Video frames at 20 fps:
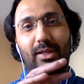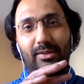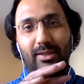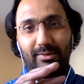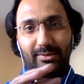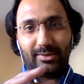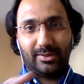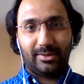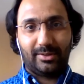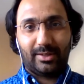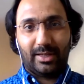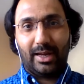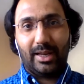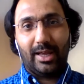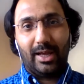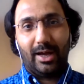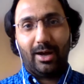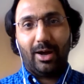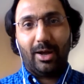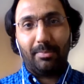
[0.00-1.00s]
there's a
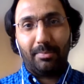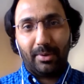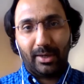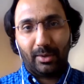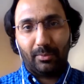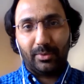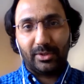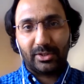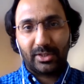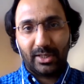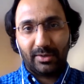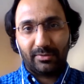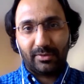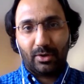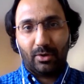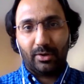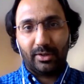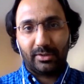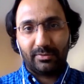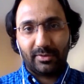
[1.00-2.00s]
clear hyperlink which gives
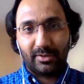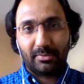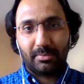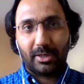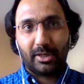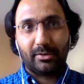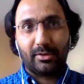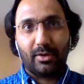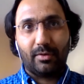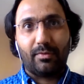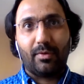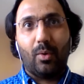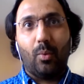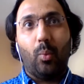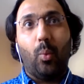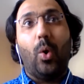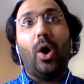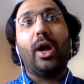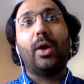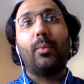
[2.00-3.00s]
colleagues visibility of
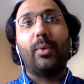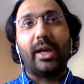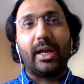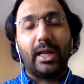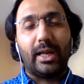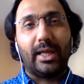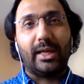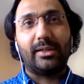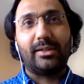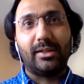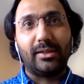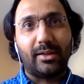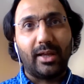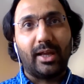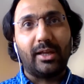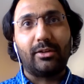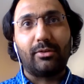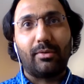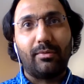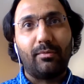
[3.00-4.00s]
why we're collecting
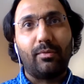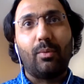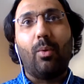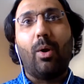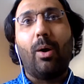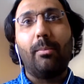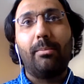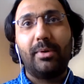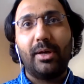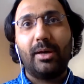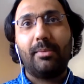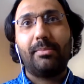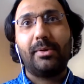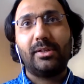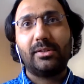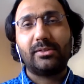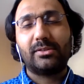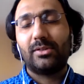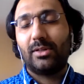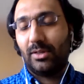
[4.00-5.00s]
data and for what
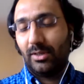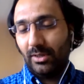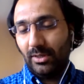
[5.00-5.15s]
purpose.